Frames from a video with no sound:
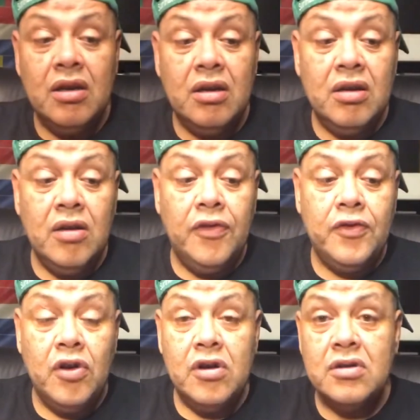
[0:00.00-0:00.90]
uh,
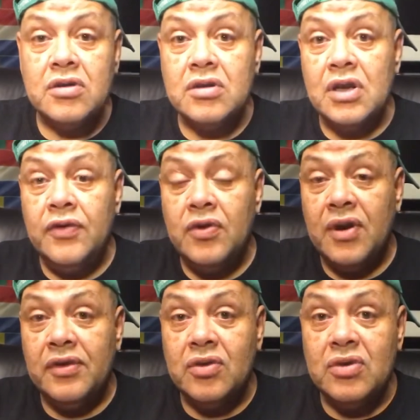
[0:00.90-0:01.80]
of course if you
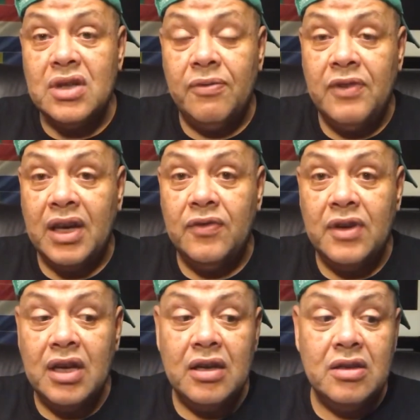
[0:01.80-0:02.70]
have a two-step
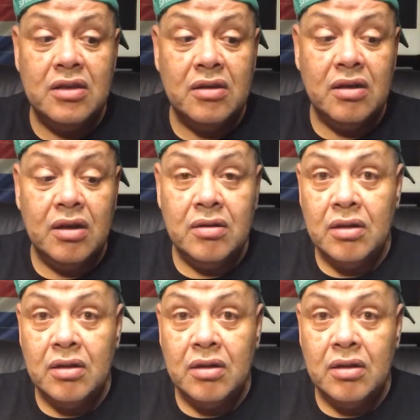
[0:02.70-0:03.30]
verification